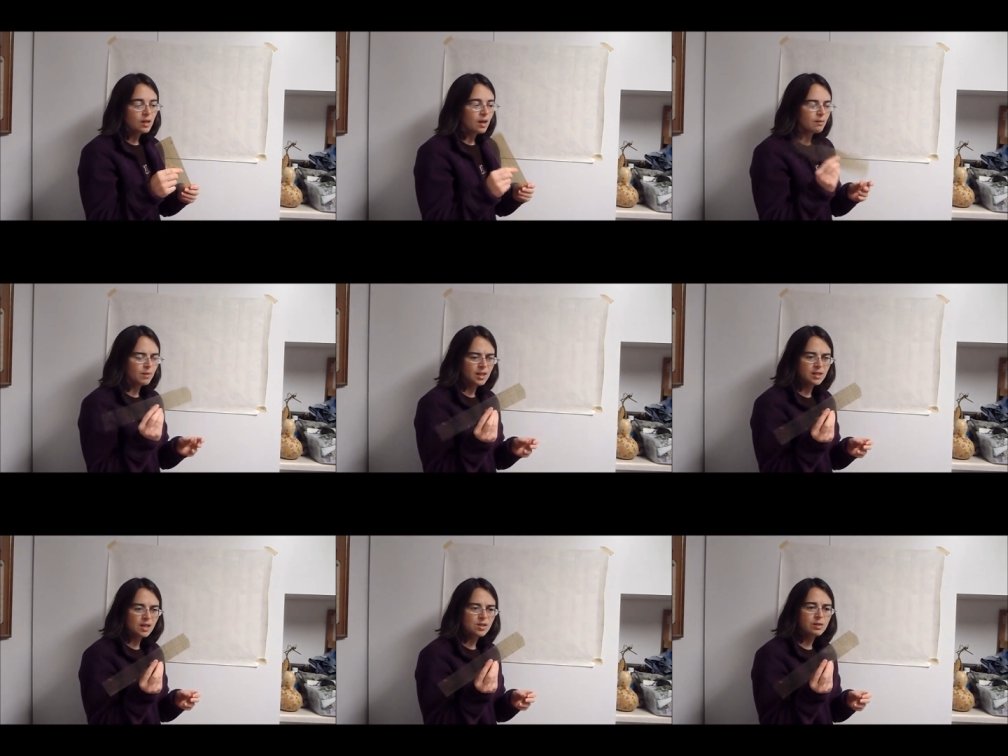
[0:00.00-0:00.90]
Um,
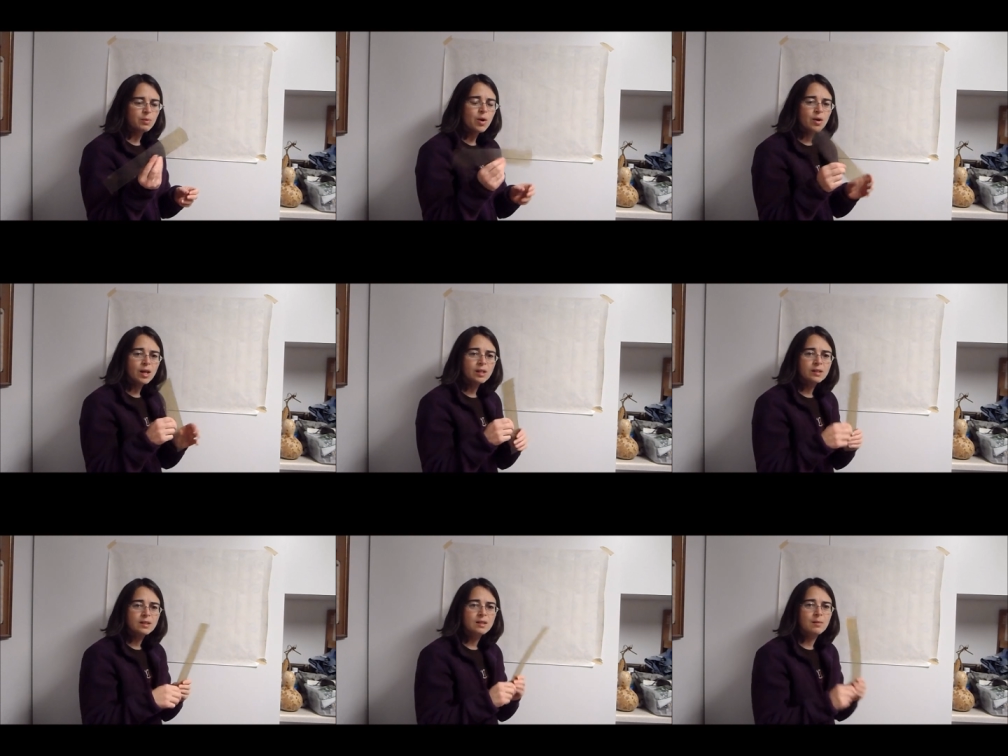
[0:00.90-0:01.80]
mine's actually broken.
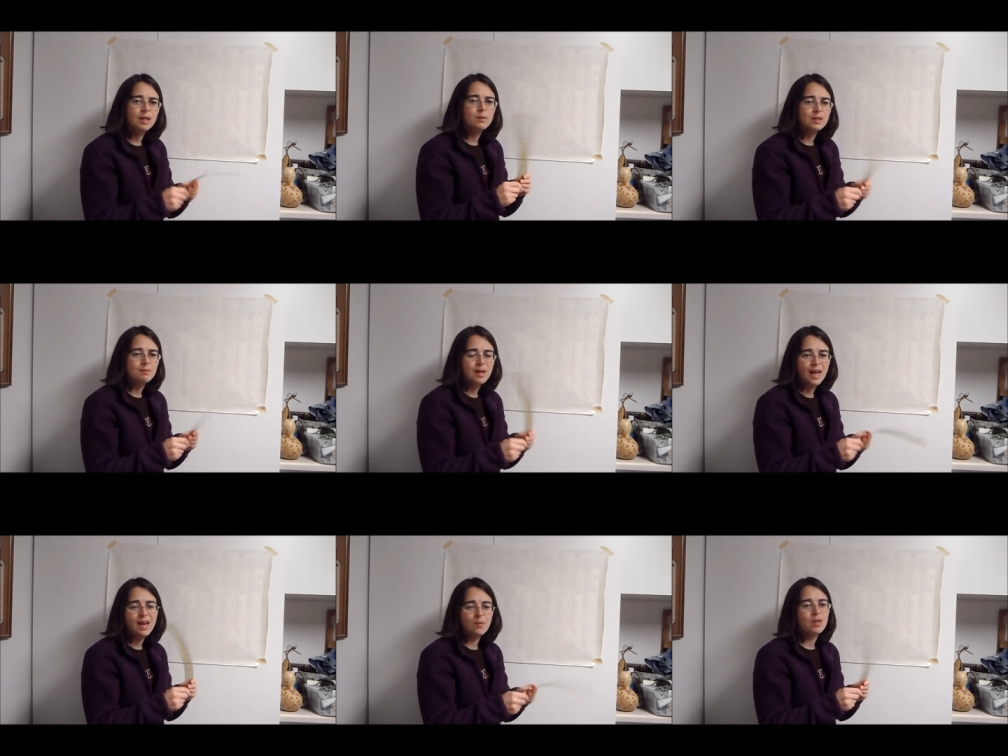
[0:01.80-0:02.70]
Somebody was
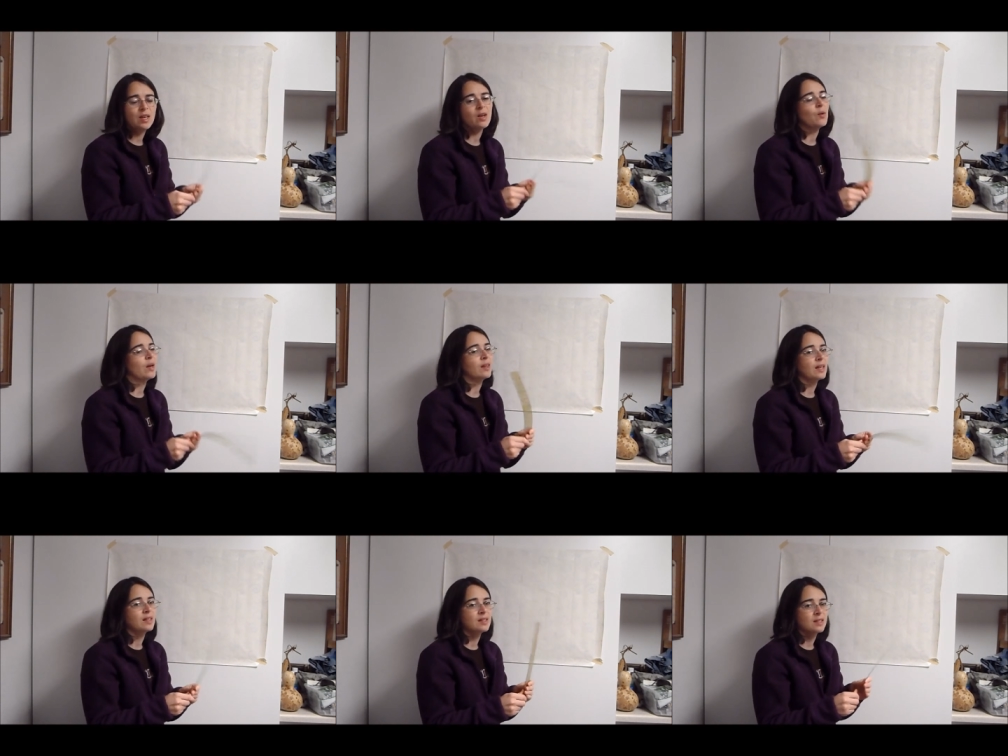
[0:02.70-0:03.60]
playing with it, going
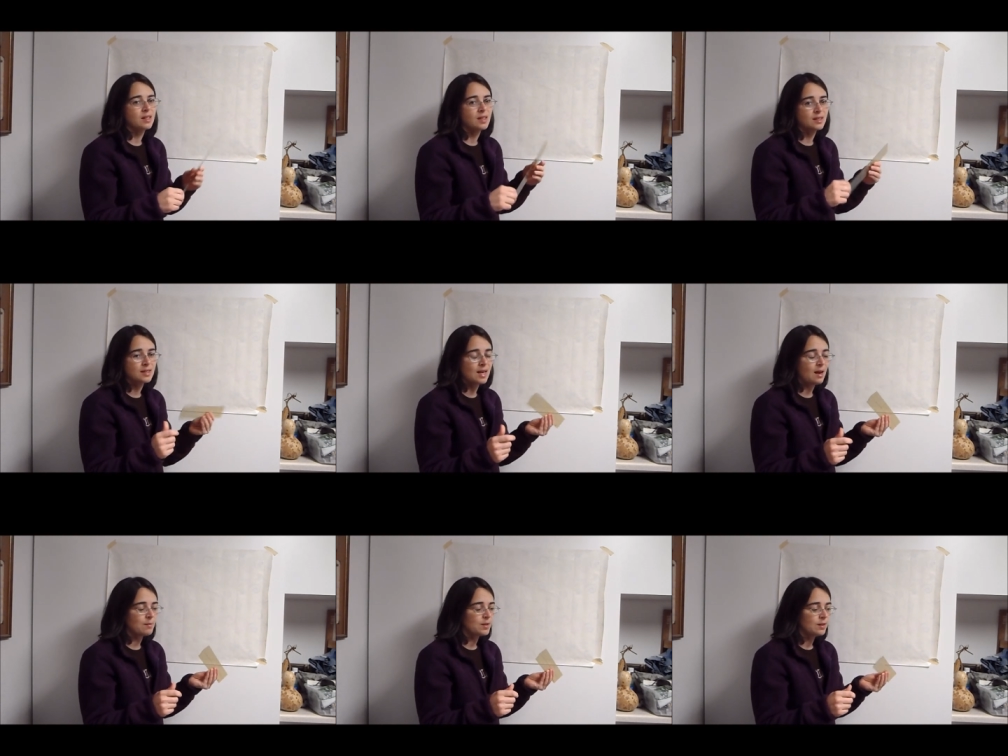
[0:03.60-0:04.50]
like this, and it
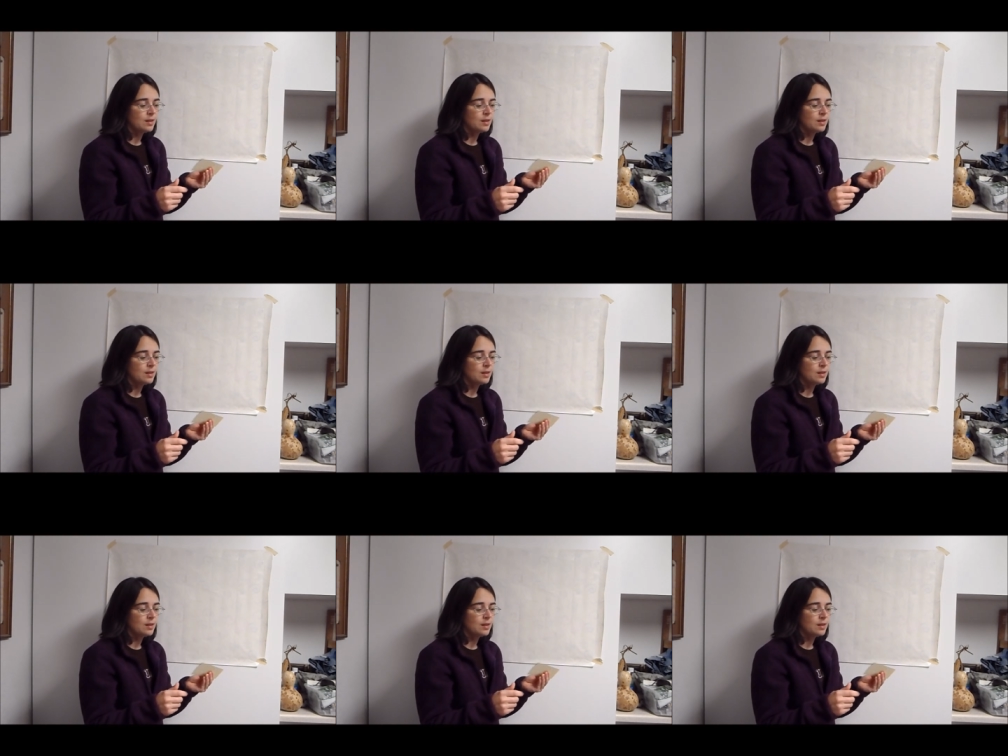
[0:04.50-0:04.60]
snapped.